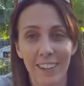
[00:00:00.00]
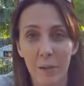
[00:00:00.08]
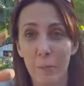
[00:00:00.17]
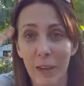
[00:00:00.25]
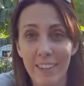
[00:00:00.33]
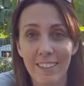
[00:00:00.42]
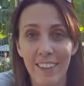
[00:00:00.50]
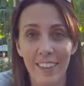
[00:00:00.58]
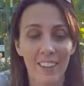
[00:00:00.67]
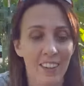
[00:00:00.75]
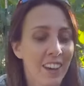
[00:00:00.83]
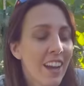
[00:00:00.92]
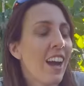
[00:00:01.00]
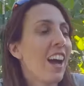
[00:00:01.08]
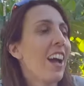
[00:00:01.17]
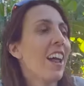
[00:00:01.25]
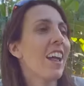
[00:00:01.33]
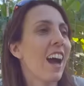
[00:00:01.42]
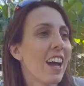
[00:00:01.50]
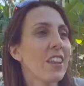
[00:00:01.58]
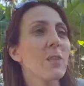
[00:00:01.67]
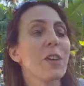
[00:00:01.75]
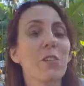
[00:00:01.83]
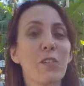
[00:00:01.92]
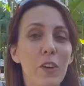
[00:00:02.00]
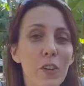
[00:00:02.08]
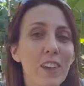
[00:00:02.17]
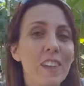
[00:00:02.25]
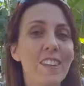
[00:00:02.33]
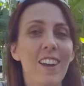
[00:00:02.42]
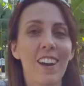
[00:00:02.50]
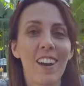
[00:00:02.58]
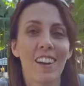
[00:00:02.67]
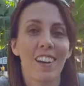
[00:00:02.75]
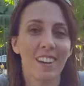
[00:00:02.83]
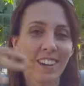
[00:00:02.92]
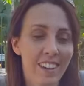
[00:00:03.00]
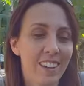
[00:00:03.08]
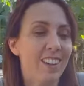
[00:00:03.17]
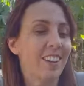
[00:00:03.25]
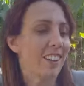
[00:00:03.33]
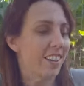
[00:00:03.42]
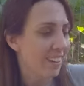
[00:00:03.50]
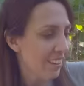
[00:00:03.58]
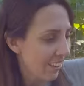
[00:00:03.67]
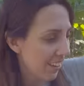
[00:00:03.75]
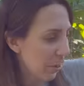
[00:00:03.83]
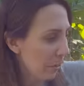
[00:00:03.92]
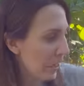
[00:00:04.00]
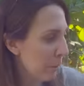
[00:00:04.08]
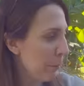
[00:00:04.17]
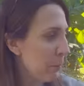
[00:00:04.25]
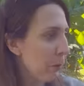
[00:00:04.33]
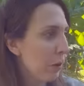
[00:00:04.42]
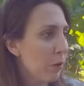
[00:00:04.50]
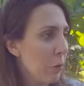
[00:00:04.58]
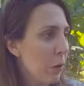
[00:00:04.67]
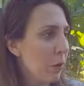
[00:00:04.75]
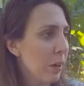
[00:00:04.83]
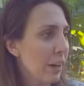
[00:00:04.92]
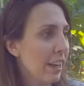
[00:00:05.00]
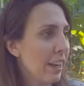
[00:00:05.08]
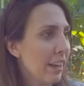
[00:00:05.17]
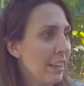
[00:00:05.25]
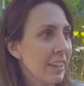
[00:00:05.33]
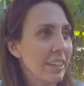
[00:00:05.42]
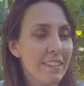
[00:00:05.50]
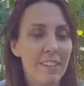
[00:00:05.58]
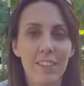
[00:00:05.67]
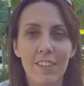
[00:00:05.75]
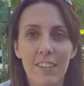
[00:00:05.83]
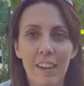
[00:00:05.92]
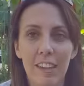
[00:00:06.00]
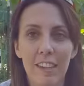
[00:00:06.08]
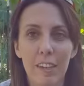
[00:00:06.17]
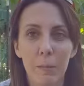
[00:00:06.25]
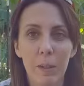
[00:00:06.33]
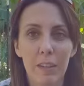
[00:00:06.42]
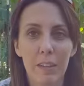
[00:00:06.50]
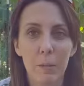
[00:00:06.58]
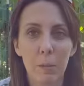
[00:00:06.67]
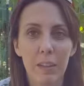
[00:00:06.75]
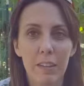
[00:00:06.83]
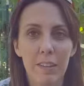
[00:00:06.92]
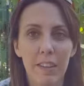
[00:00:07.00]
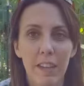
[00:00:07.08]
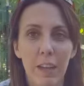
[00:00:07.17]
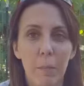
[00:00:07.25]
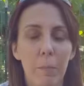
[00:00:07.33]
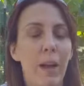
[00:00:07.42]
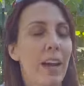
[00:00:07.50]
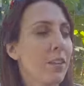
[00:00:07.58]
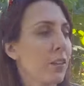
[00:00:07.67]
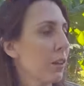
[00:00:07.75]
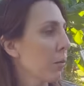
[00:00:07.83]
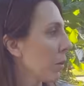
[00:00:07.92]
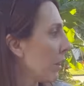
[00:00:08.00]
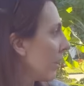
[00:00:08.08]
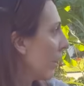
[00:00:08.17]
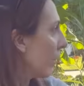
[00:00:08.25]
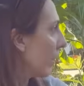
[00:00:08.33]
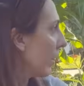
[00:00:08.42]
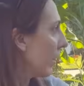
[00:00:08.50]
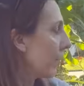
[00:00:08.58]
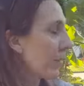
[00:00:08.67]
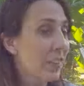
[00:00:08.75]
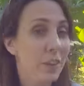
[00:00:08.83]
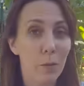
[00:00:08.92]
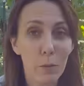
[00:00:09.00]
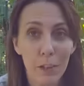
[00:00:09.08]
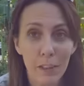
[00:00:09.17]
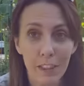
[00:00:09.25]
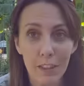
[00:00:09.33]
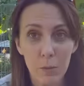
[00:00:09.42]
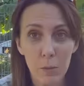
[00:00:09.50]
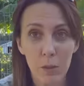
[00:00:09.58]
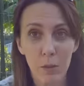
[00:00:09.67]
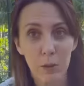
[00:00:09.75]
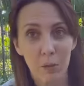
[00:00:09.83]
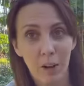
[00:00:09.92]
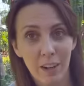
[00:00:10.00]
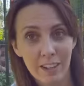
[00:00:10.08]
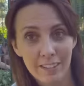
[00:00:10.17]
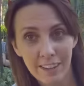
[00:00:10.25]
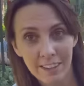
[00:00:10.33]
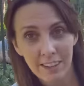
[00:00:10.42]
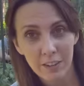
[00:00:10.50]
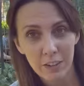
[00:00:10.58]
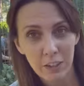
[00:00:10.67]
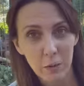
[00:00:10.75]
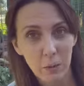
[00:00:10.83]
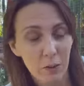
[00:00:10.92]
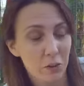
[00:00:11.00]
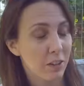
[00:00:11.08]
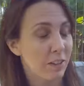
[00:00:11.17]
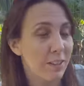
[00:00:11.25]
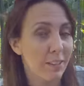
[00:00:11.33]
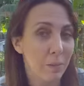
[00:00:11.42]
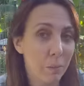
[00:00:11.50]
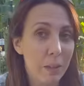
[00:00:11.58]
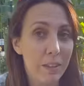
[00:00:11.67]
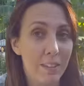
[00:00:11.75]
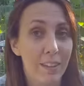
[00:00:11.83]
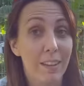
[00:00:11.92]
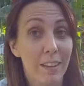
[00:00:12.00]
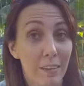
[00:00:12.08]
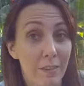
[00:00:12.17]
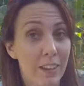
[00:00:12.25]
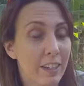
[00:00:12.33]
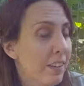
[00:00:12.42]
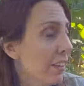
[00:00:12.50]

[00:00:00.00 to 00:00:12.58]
combined together. And then we can focus on you know, keep it moving forward and I can continue to tidy up and get this place back looking really lovely. What do you think of the sweet goldenrod? Is that not looking gorgeous? Bees love it.